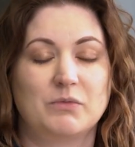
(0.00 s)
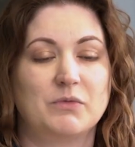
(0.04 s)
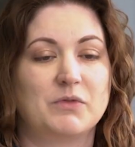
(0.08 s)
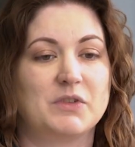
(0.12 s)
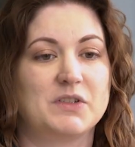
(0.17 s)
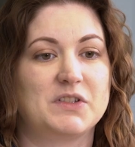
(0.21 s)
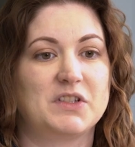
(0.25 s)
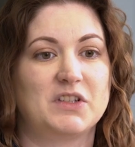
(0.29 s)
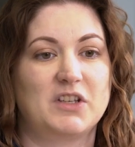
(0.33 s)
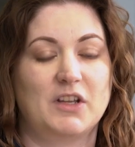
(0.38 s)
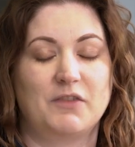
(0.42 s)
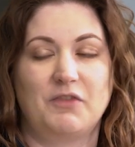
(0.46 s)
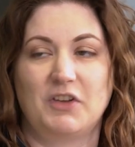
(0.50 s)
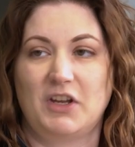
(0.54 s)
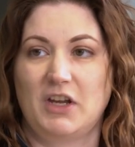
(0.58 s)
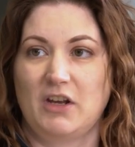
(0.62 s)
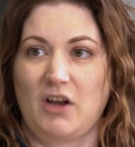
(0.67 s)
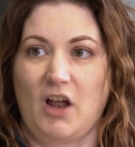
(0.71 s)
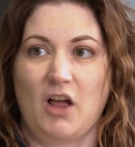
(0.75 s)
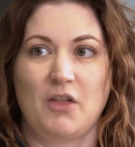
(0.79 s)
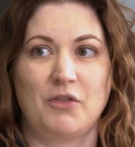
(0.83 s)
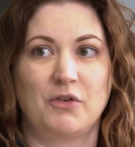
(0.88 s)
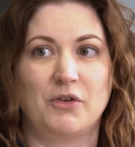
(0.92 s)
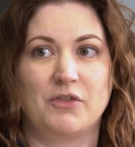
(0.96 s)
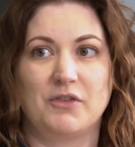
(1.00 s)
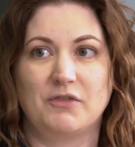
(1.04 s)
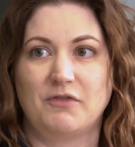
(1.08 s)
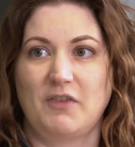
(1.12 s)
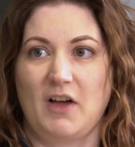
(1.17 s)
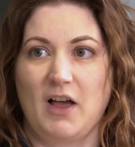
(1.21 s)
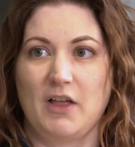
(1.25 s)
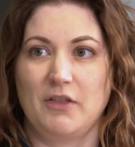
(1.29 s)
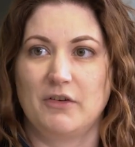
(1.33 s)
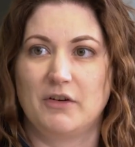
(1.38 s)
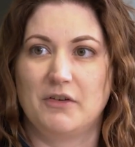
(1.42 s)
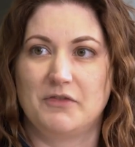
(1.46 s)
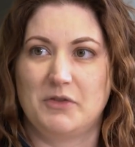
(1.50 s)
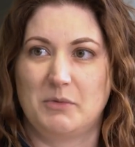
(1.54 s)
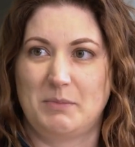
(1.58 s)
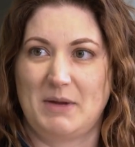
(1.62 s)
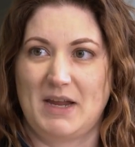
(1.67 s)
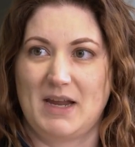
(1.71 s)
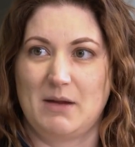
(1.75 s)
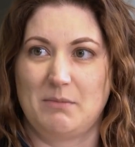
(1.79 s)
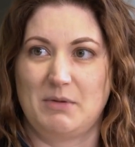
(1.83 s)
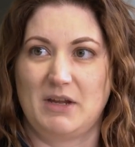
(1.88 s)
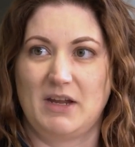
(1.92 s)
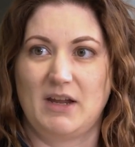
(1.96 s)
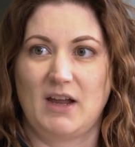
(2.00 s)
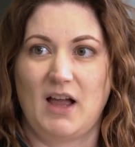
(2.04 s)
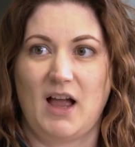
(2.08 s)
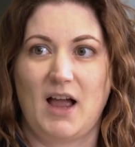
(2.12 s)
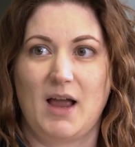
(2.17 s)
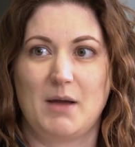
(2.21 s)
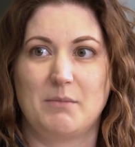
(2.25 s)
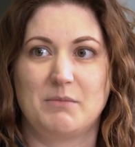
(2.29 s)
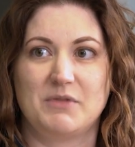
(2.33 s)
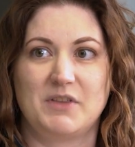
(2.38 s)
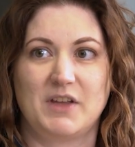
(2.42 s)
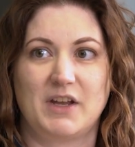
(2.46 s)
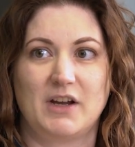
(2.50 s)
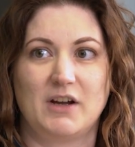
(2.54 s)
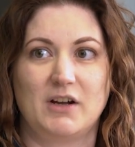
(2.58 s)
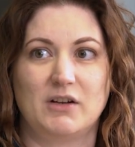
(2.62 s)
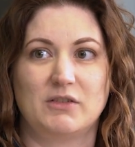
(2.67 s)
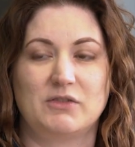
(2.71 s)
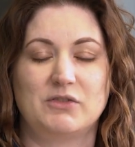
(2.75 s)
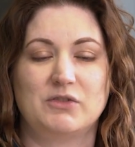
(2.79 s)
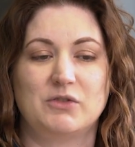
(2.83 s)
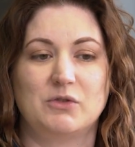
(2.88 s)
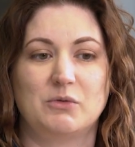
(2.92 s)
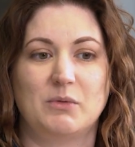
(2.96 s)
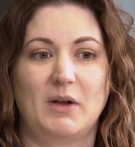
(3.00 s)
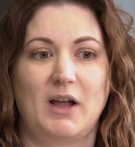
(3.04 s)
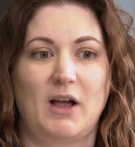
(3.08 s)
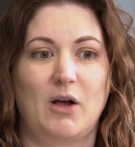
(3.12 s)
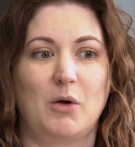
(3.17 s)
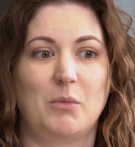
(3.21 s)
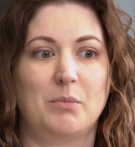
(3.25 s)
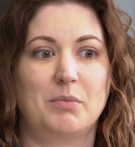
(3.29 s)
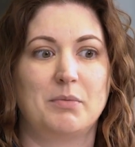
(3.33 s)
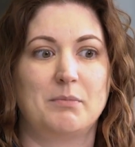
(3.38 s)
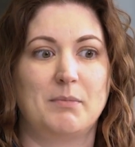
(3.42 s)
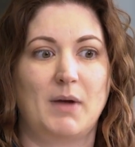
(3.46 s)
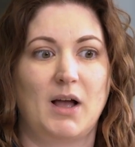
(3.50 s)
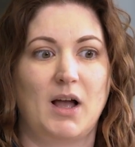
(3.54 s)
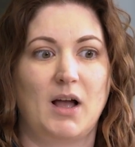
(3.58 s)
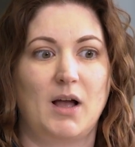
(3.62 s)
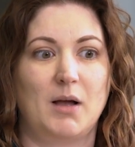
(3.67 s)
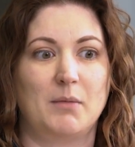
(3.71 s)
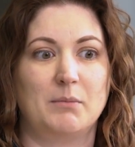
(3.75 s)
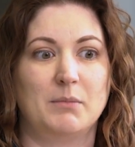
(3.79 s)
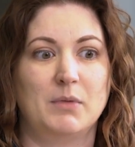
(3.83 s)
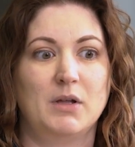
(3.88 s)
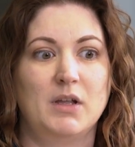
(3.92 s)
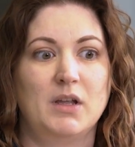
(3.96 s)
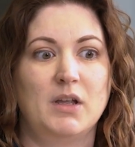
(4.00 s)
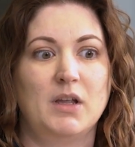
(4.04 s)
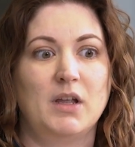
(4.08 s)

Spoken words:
the significant other, the father of the baby, I'm there to help mom